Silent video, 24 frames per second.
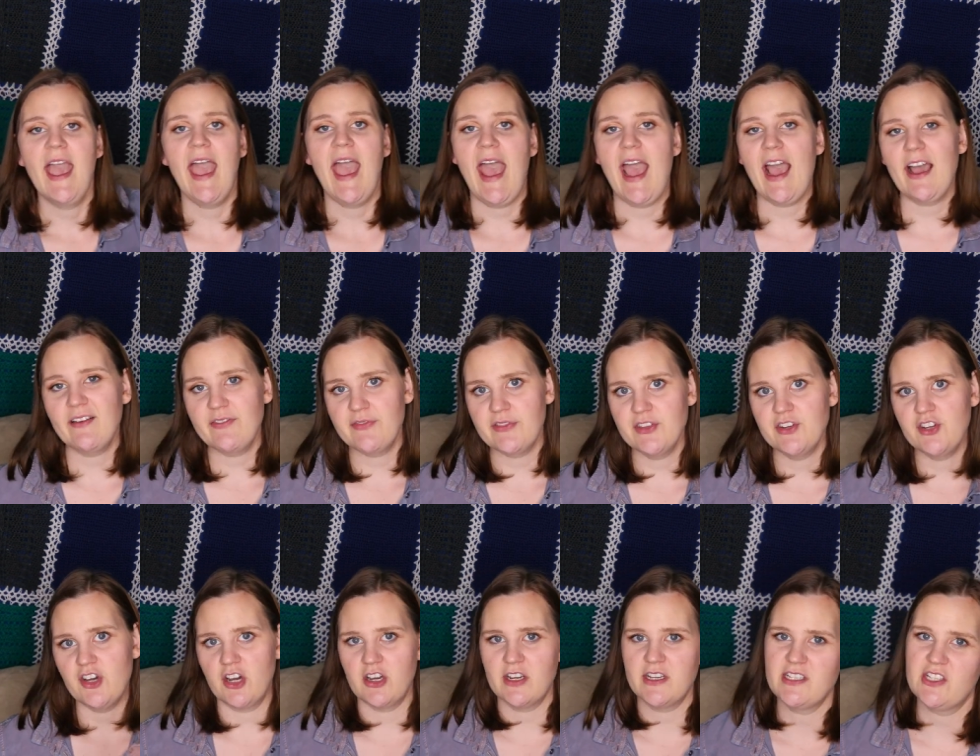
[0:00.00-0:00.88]
Half the
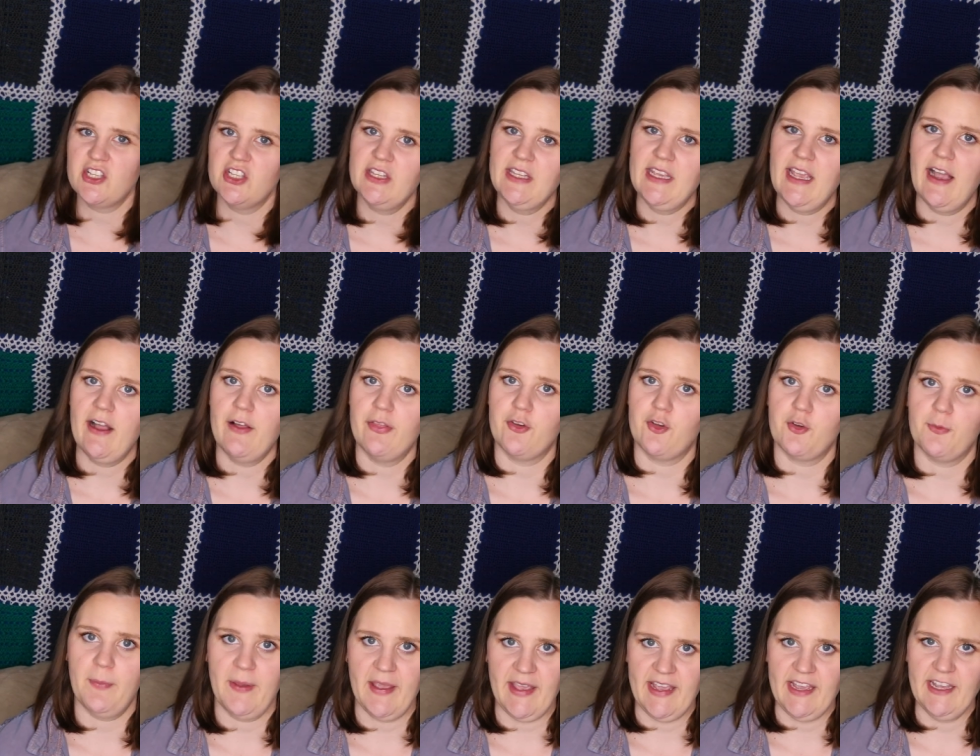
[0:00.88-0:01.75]
dog is on the other
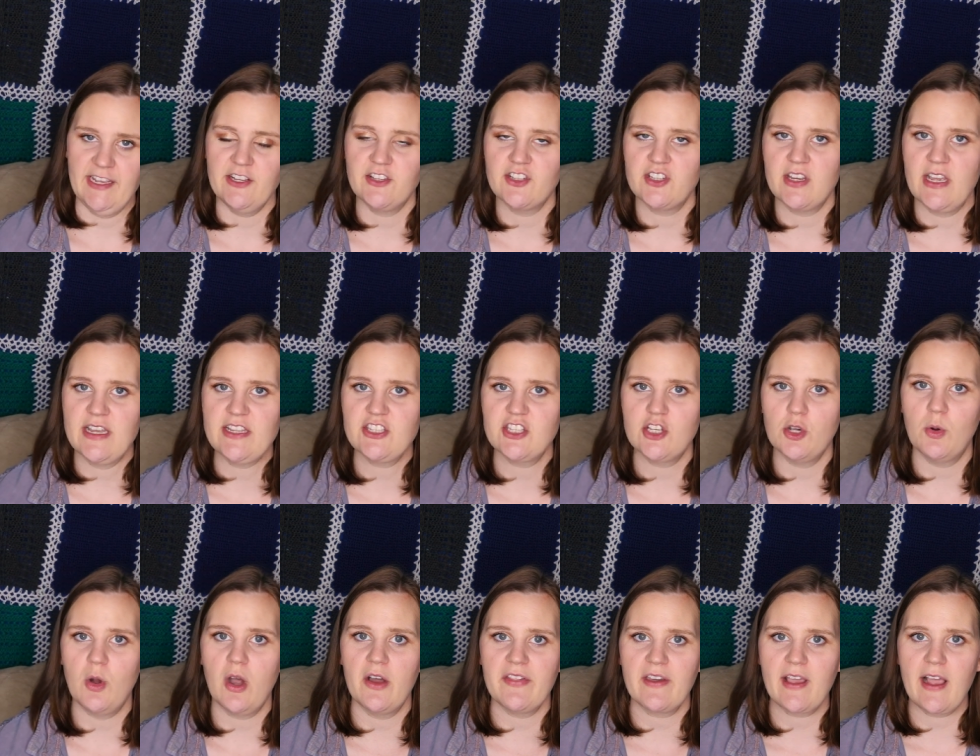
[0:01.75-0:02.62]
page. And
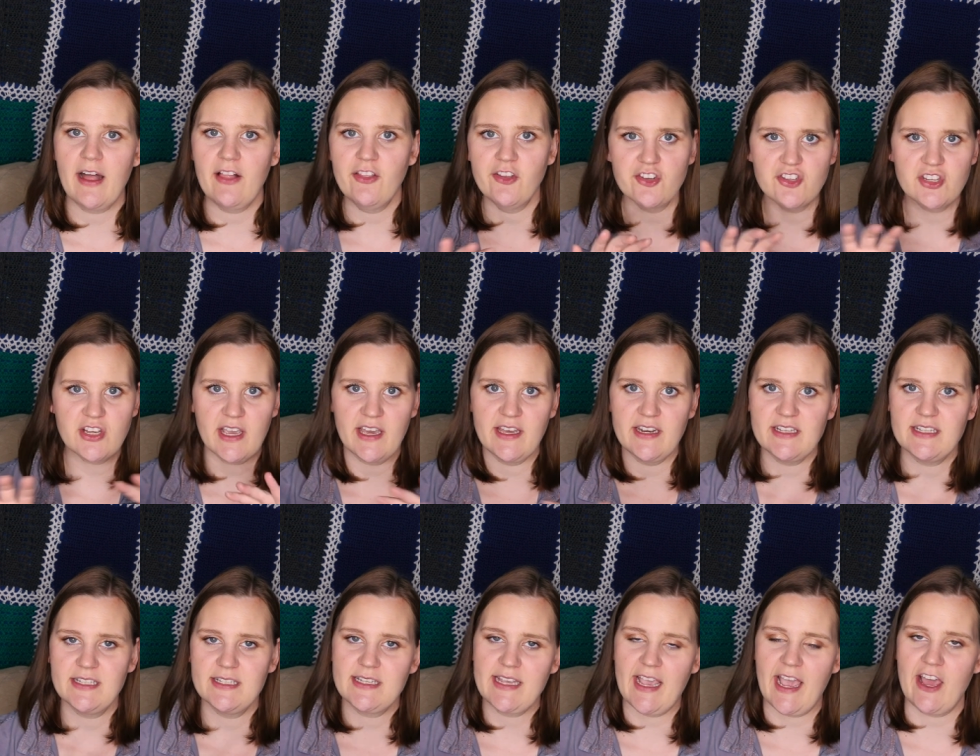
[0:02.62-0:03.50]
so the colors are kind
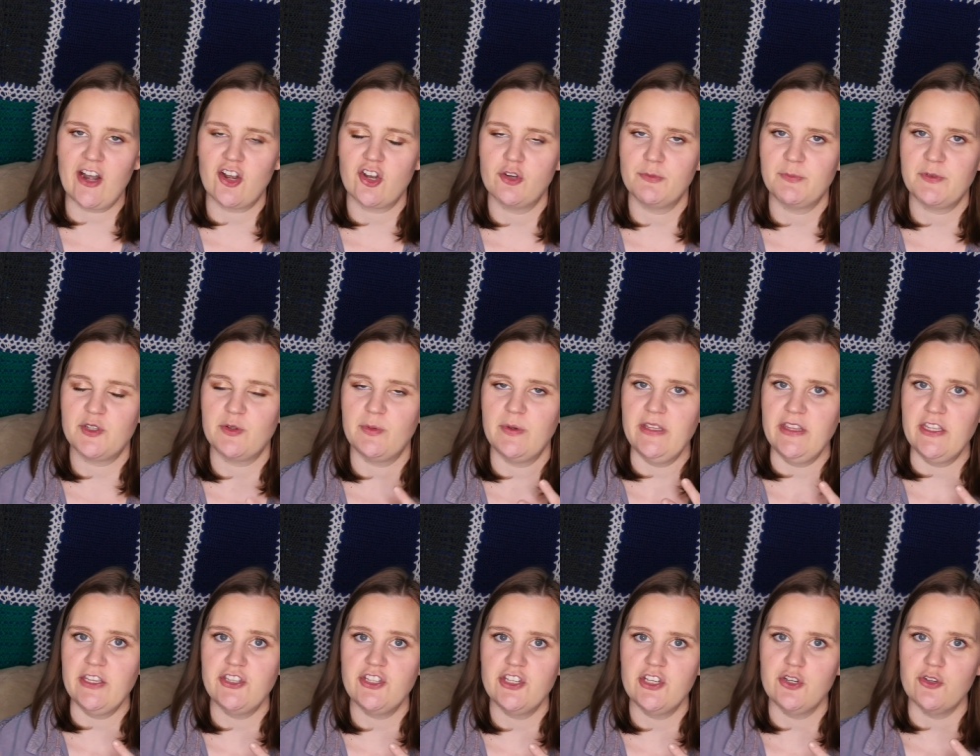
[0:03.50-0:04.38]
of scattered between
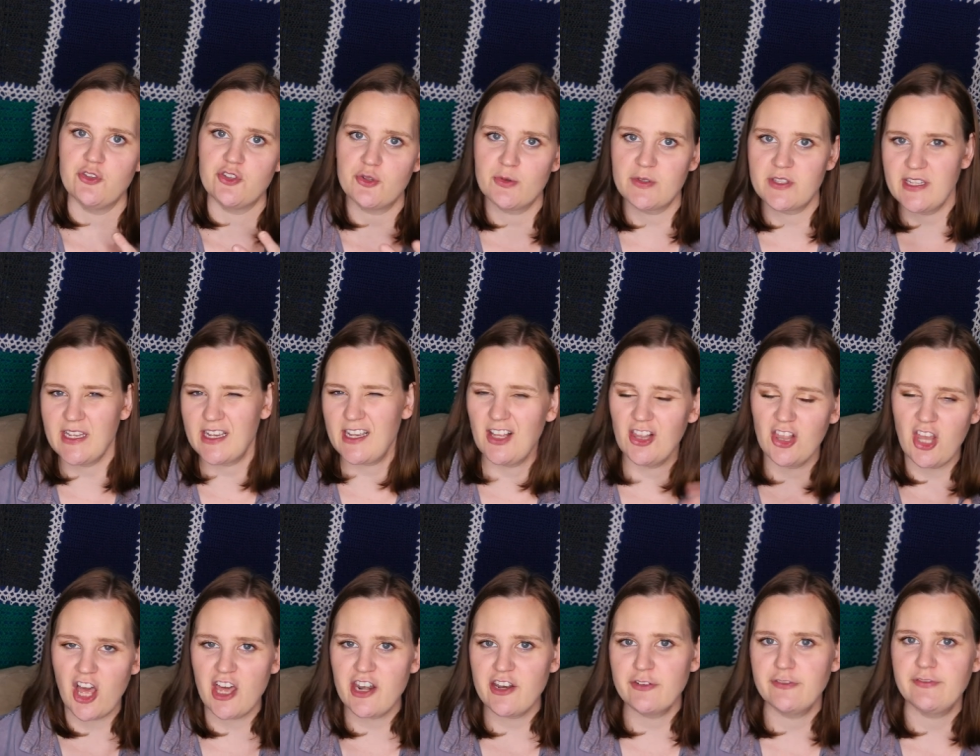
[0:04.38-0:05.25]
the two. So it's like a
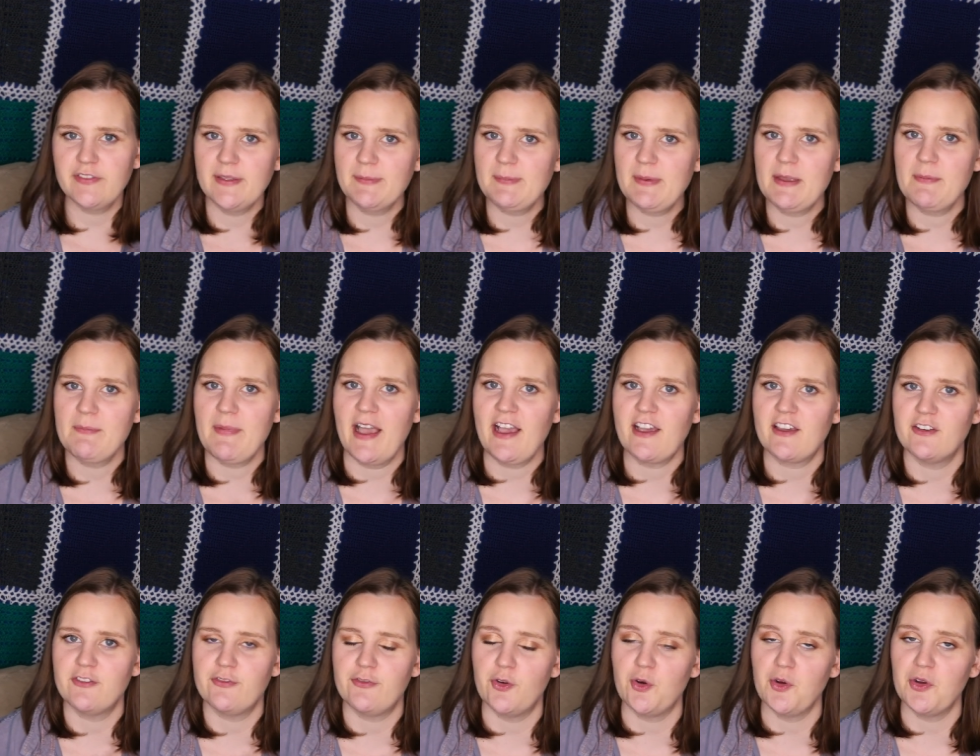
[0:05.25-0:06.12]
lot of flipping back
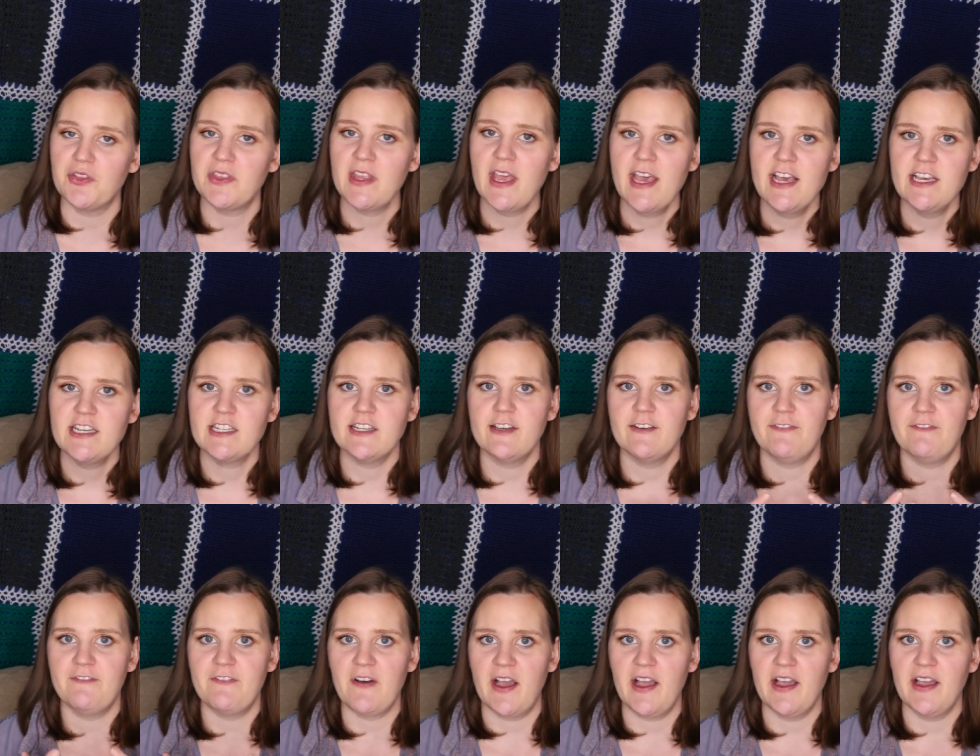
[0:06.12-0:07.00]
and forth to
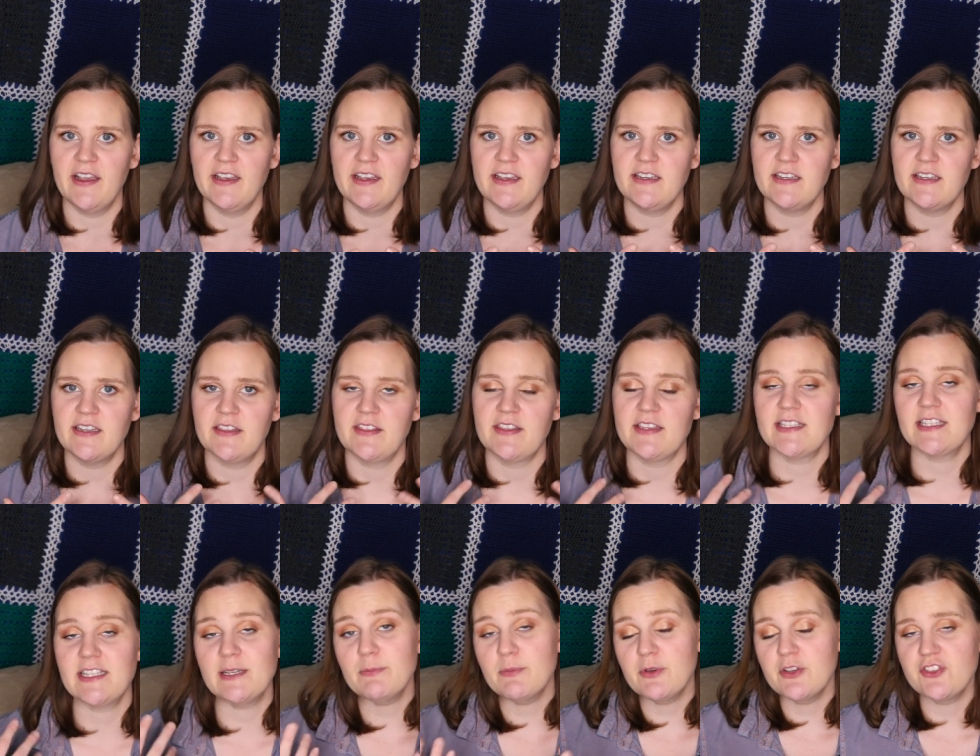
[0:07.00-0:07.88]
find the
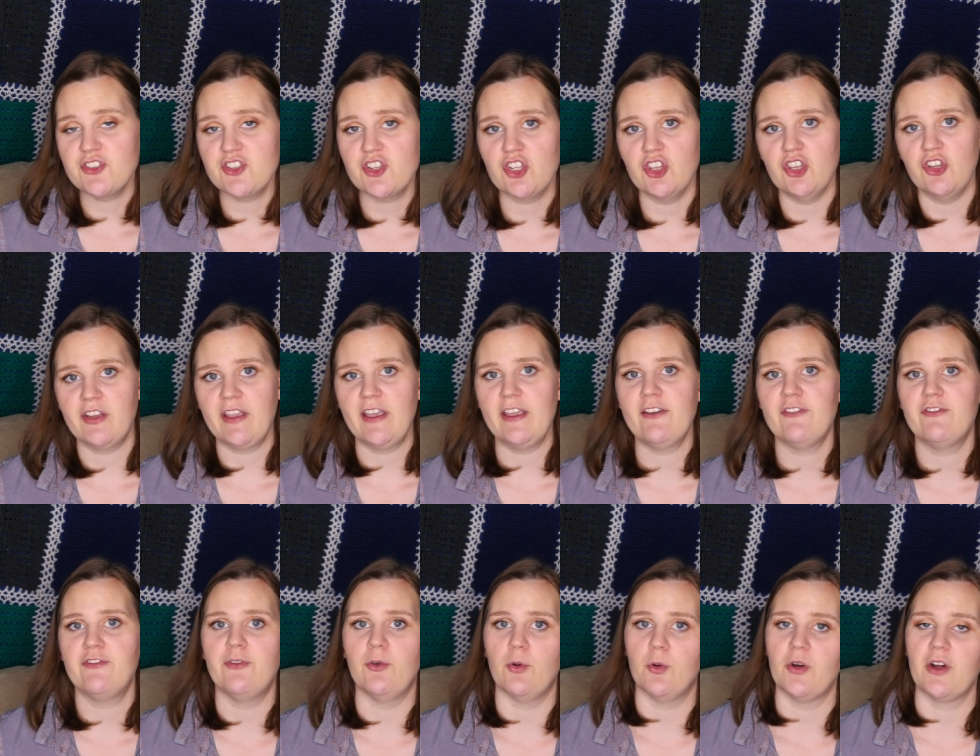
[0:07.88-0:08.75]
symbols you're looking
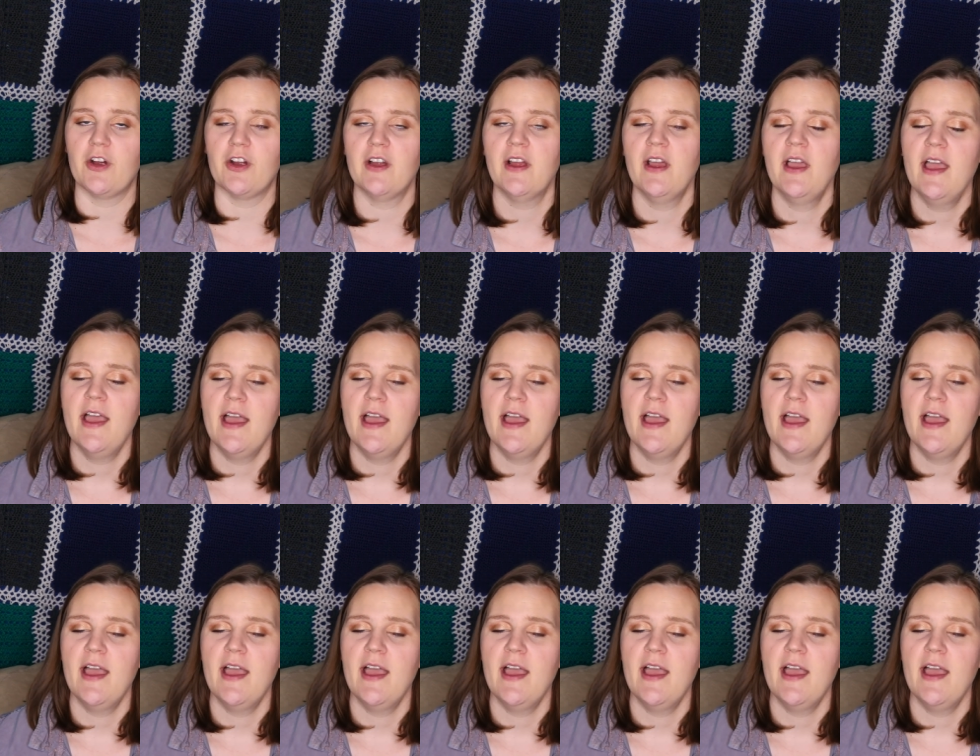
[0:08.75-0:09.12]
for